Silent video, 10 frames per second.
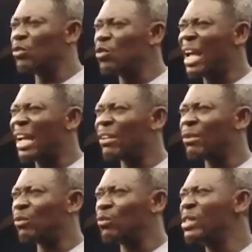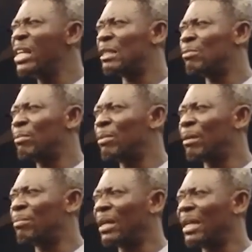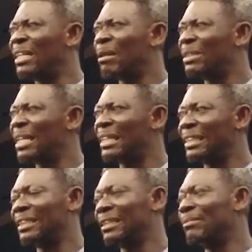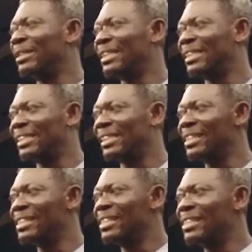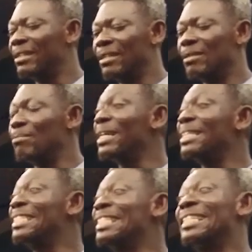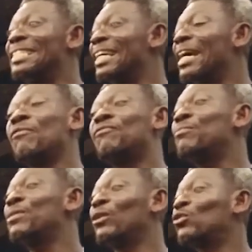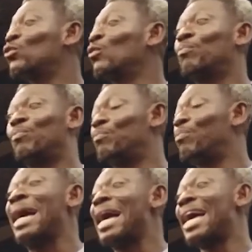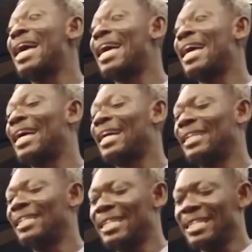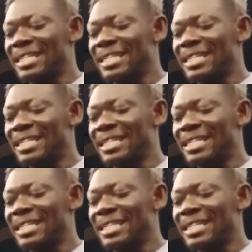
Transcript: ti se mi du ye no 2 years pepepe na mi sha se se mi ti di me di ye di afi bi eso pa